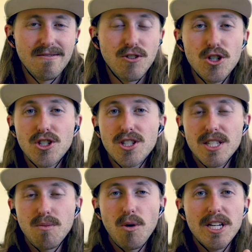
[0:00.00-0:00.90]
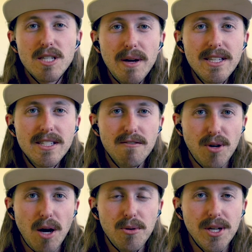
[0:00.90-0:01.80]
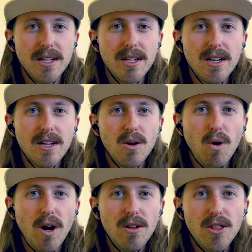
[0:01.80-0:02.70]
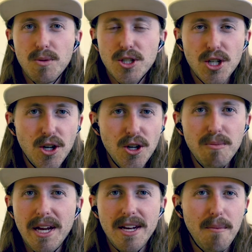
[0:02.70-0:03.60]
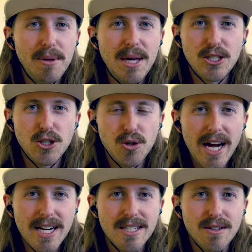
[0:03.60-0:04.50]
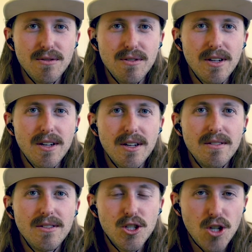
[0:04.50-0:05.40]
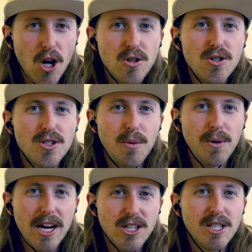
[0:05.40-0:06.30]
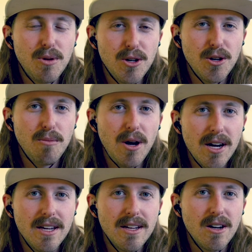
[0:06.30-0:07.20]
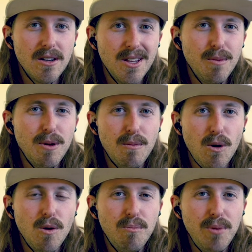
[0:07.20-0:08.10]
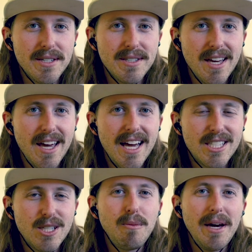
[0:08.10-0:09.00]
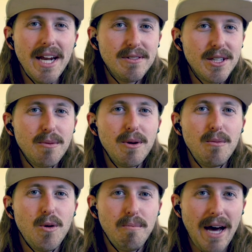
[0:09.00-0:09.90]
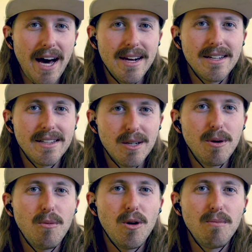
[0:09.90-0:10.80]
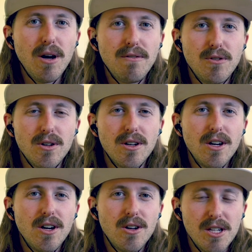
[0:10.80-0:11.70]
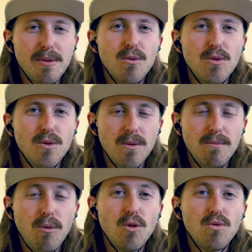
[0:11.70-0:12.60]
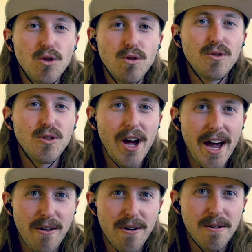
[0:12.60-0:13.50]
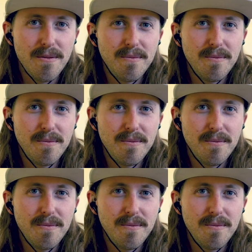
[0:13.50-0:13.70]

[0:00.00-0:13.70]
Versus this more expensive property, while the return might not be as attractive, the dollars that we actually get to put in our pocket are a little bit more robust. And so we might have a little bit more padding, a little bit more buffer, or a little bit more room for error.